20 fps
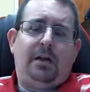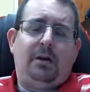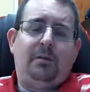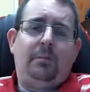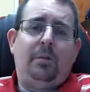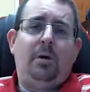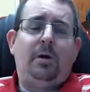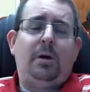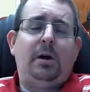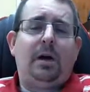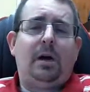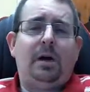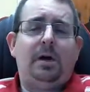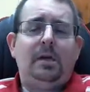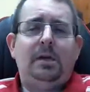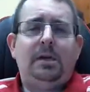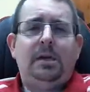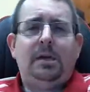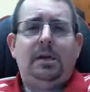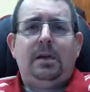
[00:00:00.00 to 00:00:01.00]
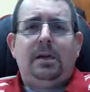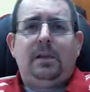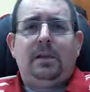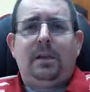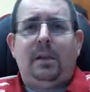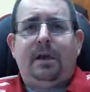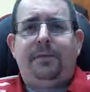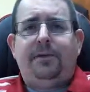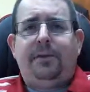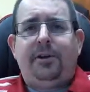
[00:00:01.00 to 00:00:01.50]
kamocha,
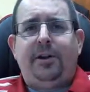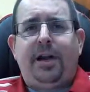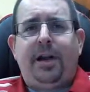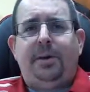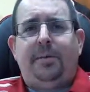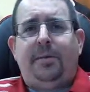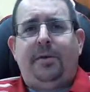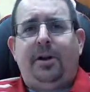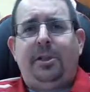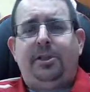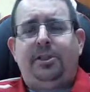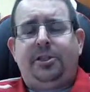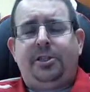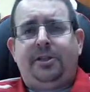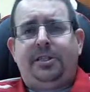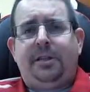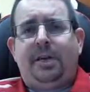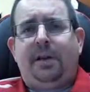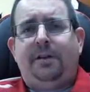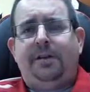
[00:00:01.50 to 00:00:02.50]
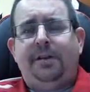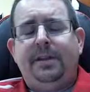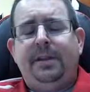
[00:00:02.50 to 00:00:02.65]
love your neighbor as yourself.